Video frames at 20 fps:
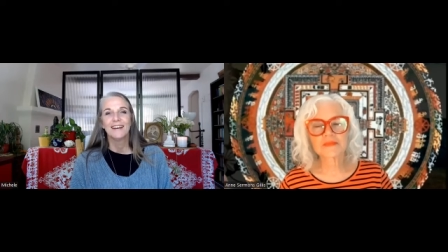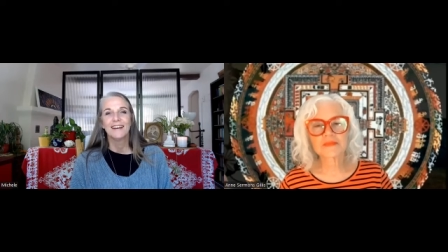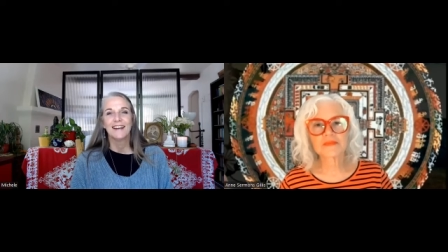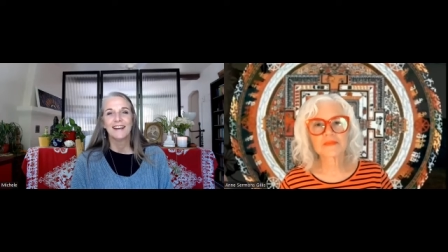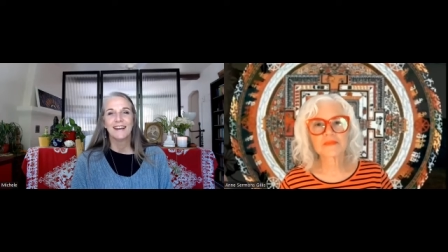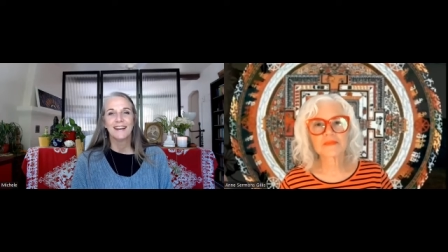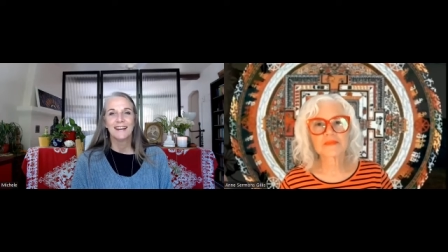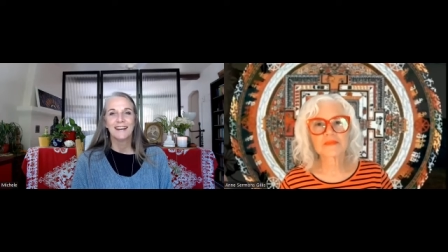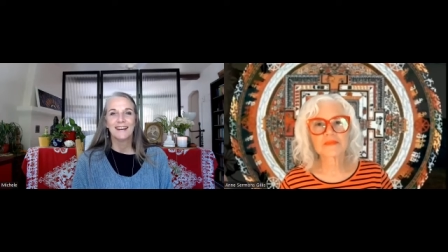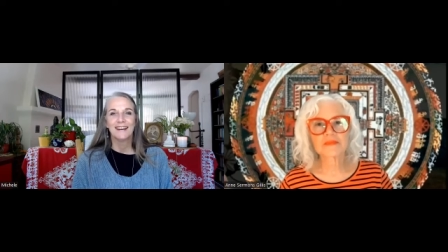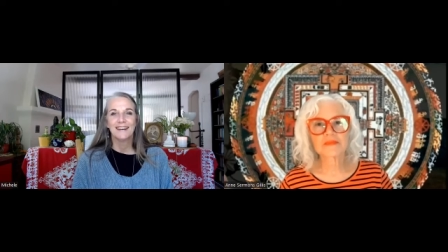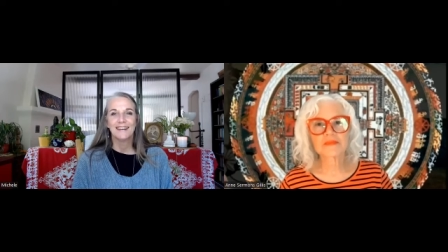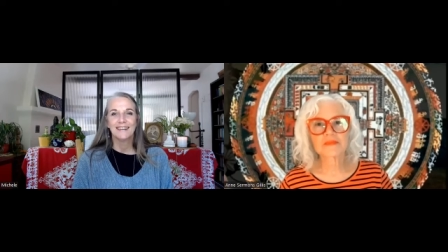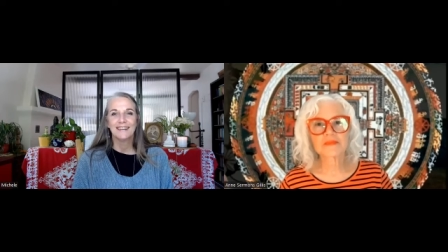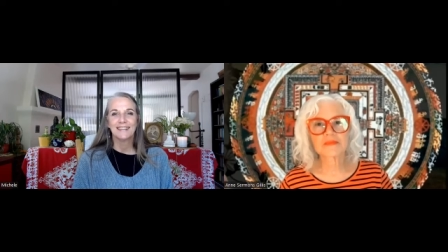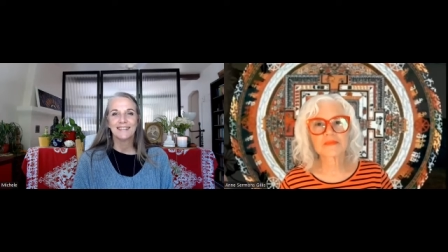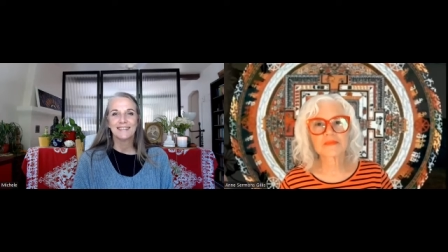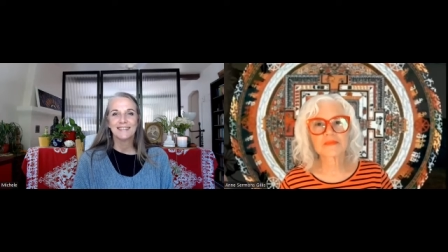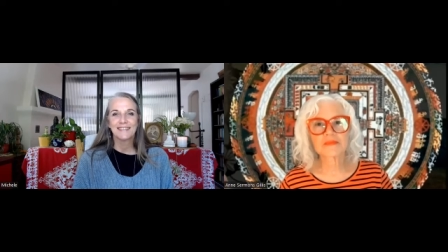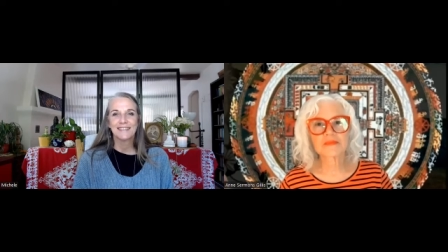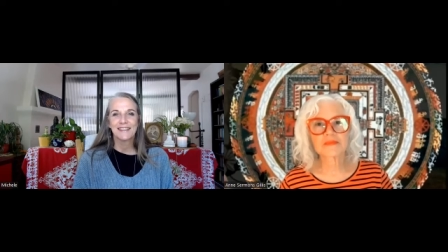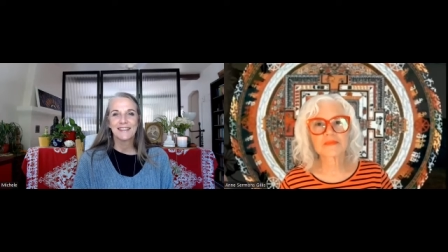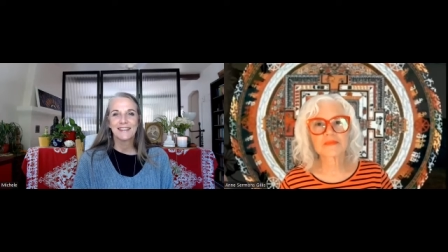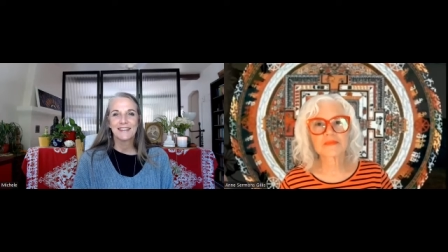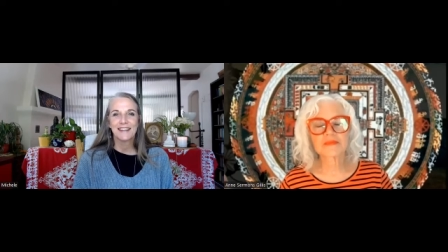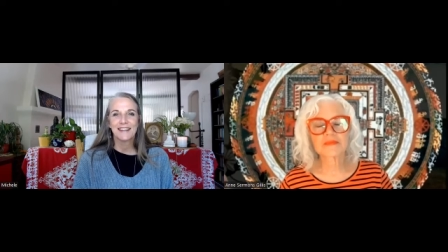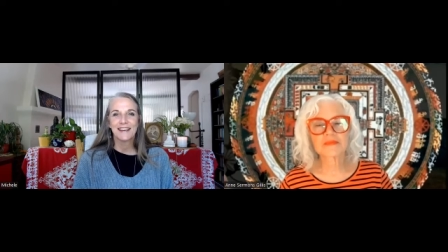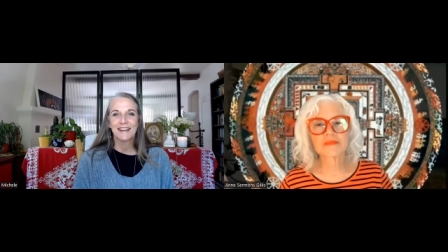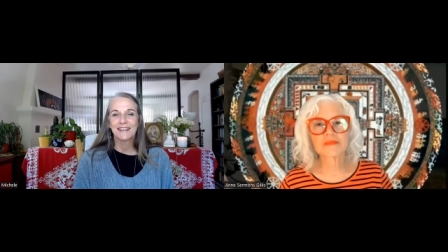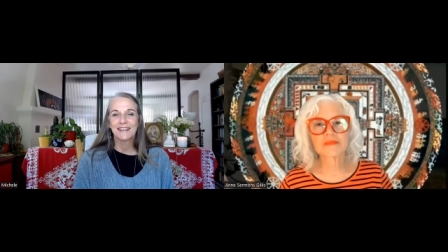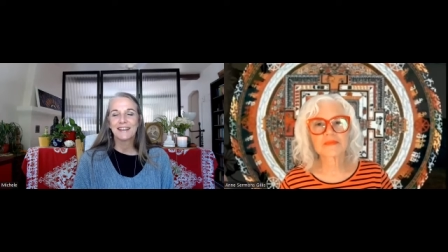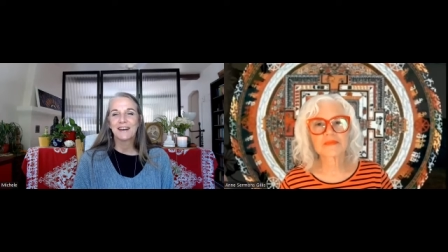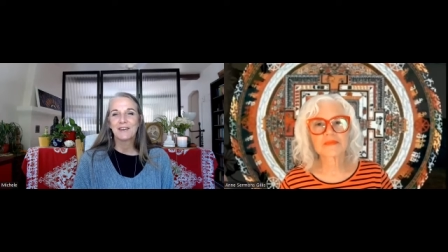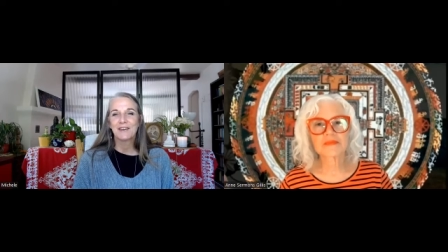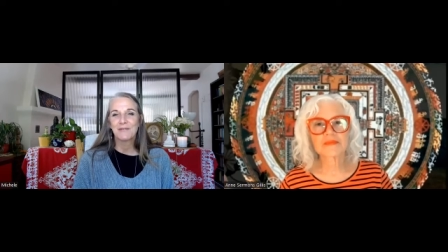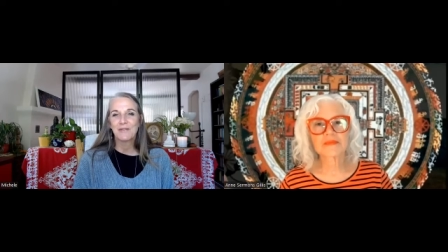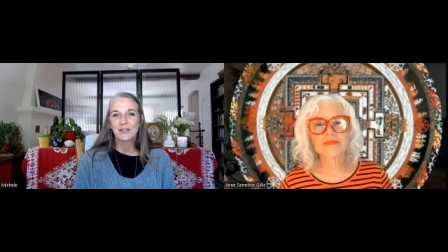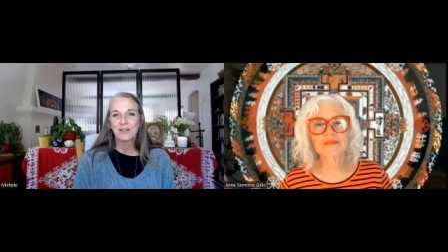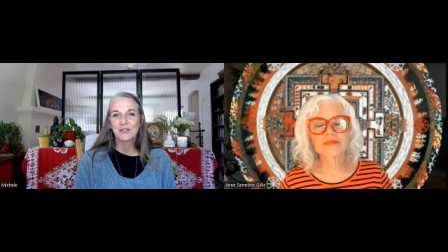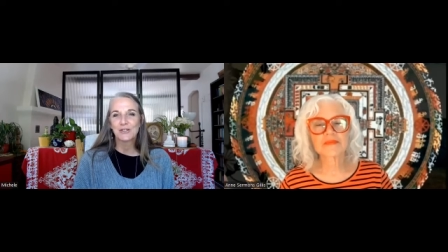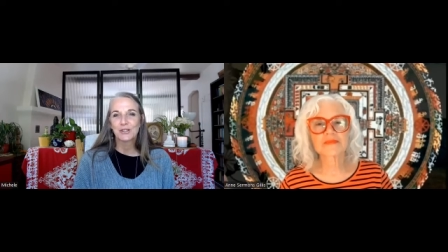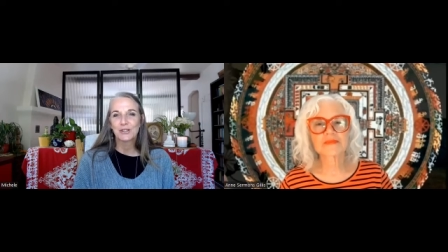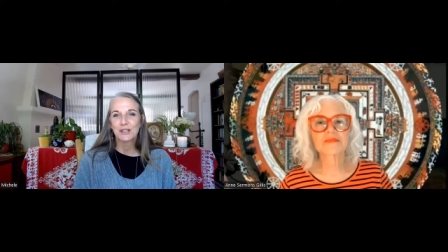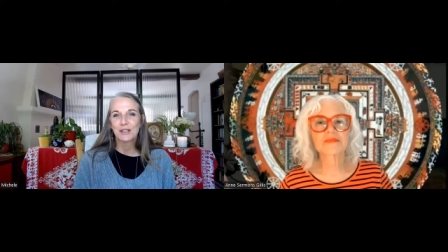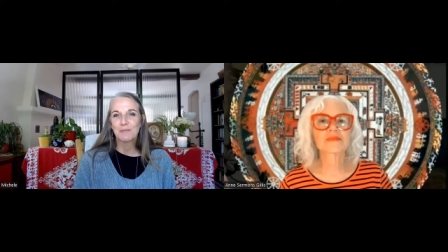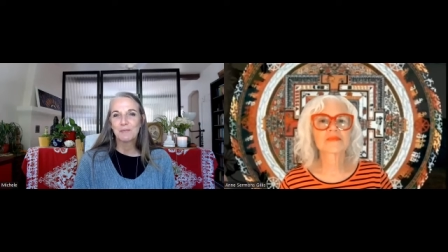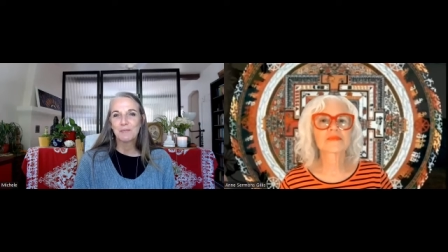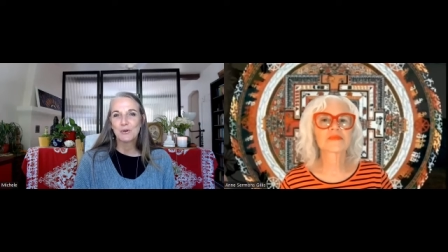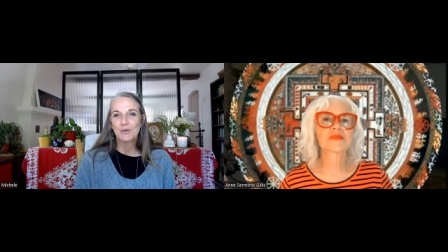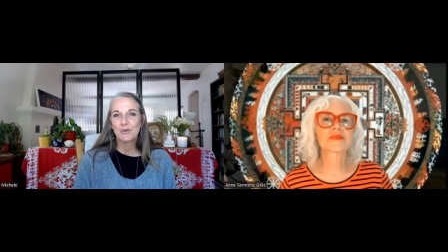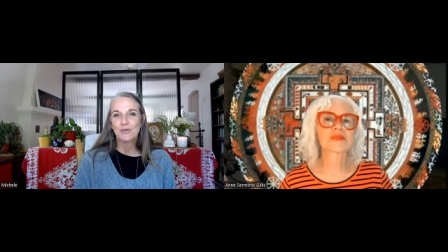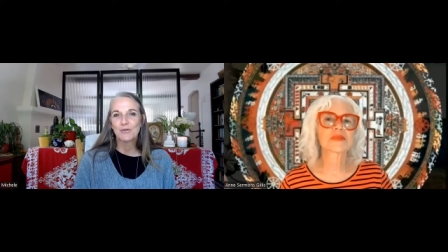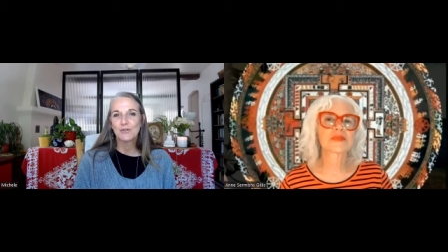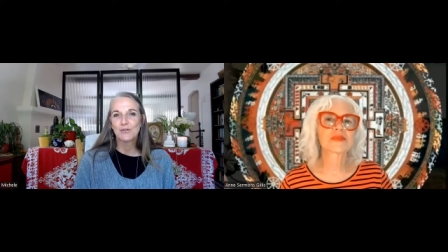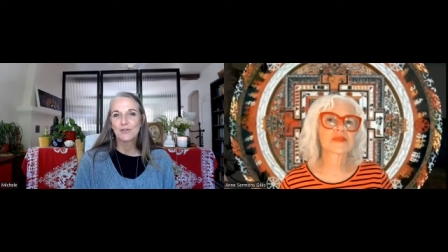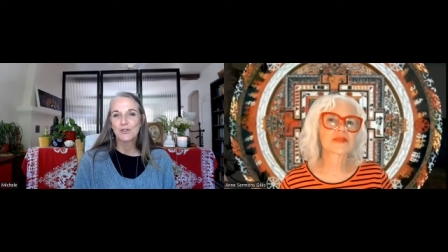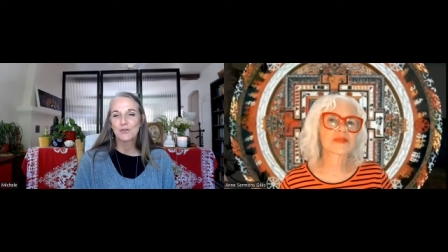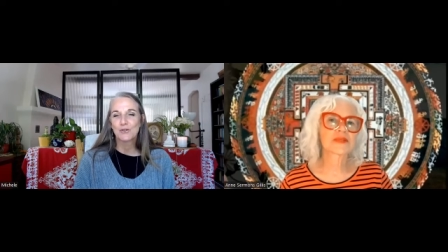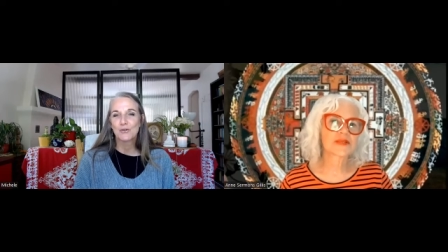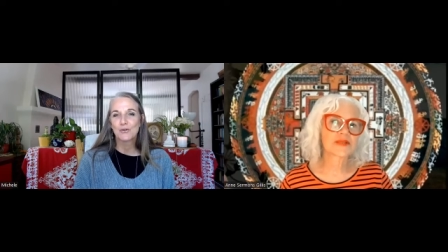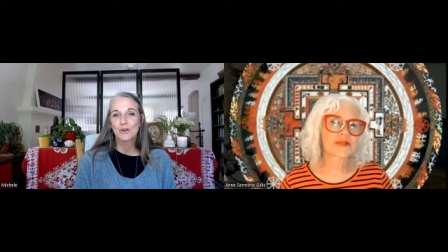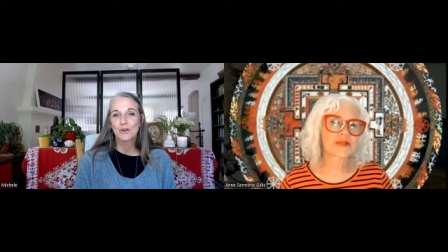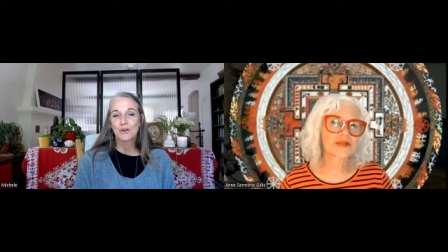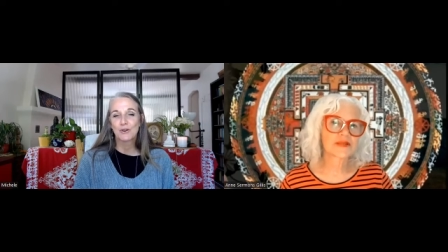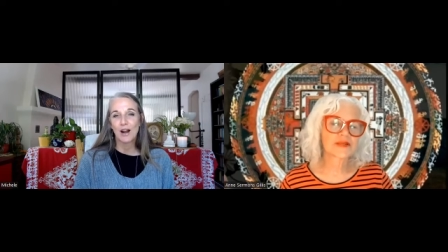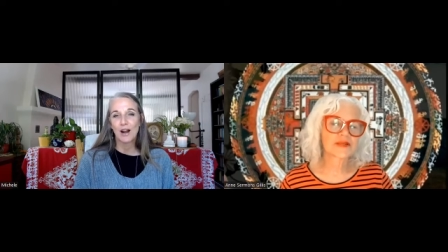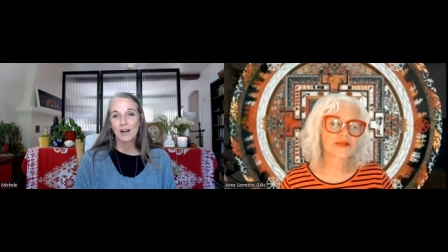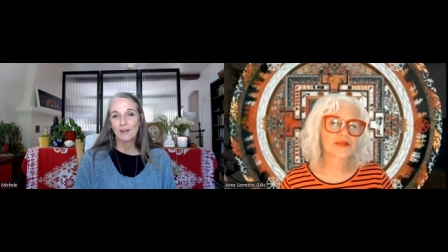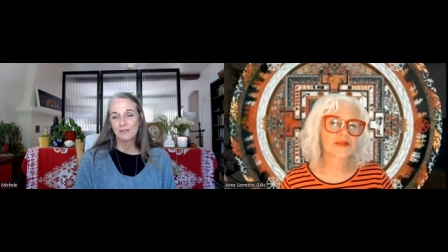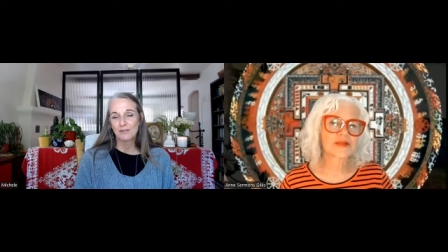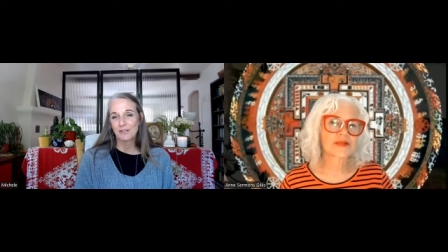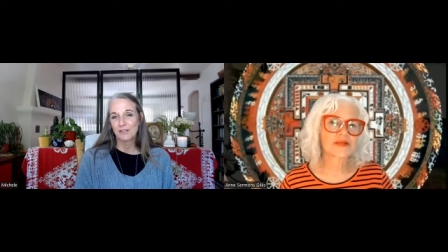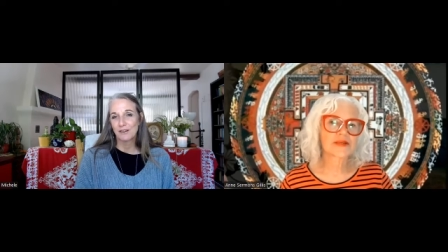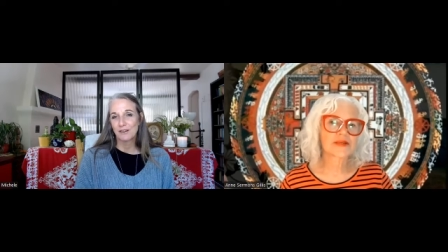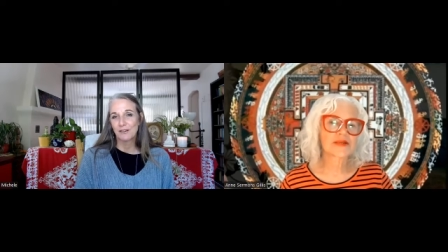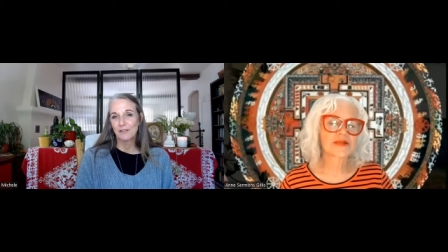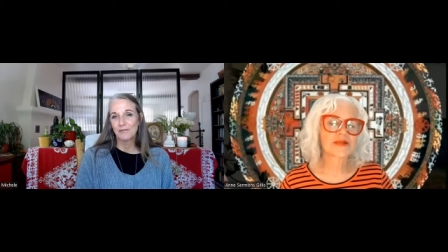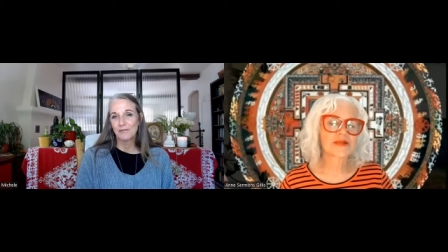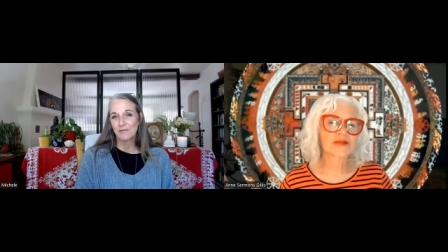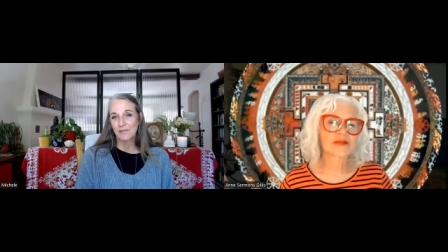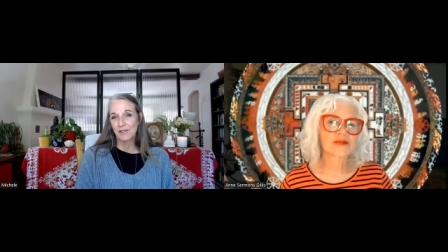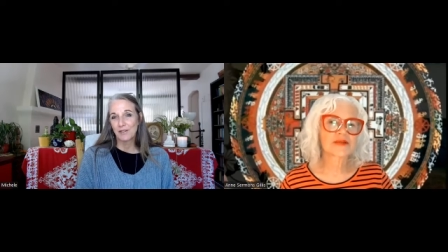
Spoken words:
and then eventually moved to the grounds of